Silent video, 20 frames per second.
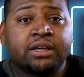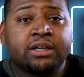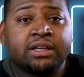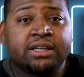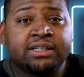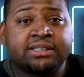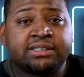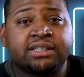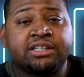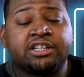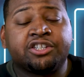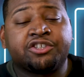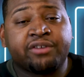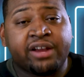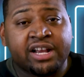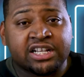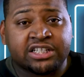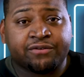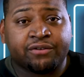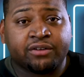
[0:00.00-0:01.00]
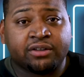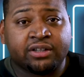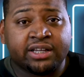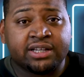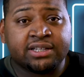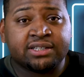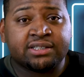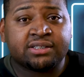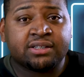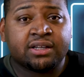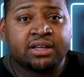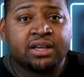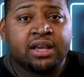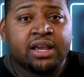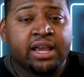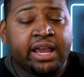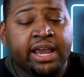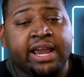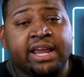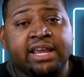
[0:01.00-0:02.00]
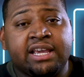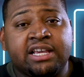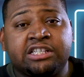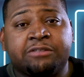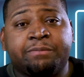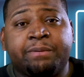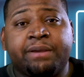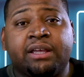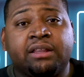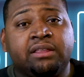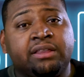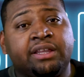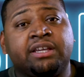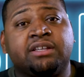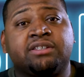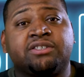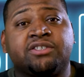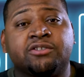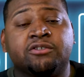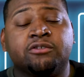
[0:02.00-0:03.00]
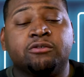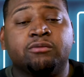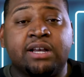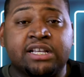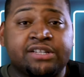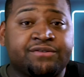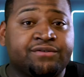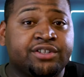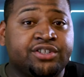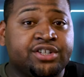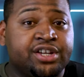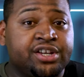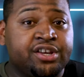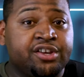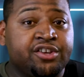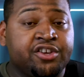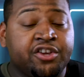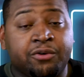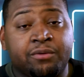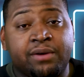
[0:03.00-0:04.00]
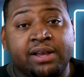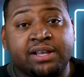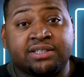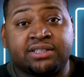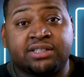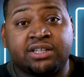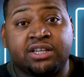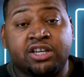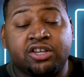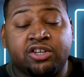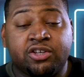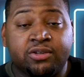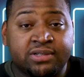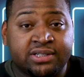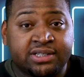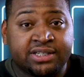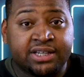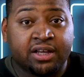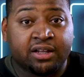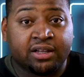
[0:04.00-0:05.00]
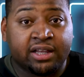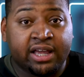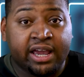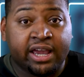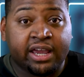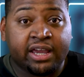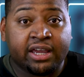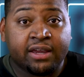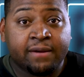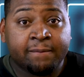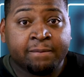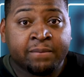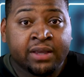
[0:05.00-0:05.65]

He's in the transfer list, and he's being linked to West Virginia, USC, UCLA,